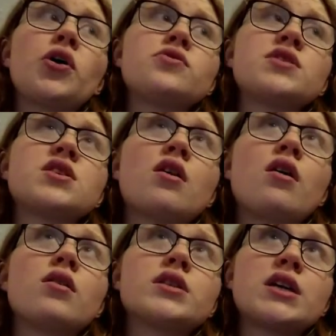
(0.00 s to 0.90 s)
who
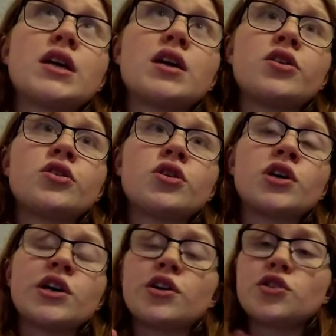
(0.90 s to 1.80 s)
starred in
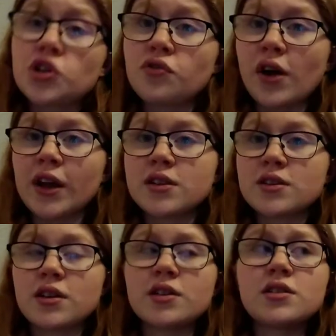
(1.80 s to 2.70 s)
two
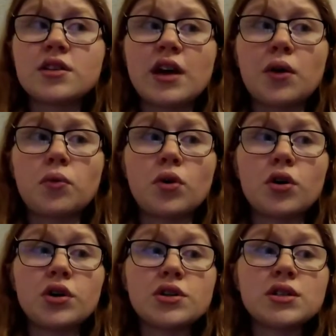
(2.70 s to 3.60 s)
Frankensteins, so that
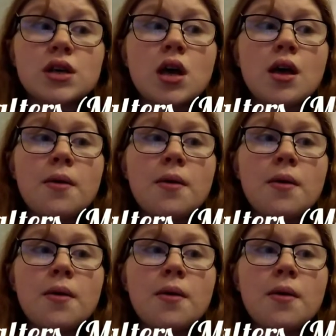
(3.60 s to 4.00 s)
was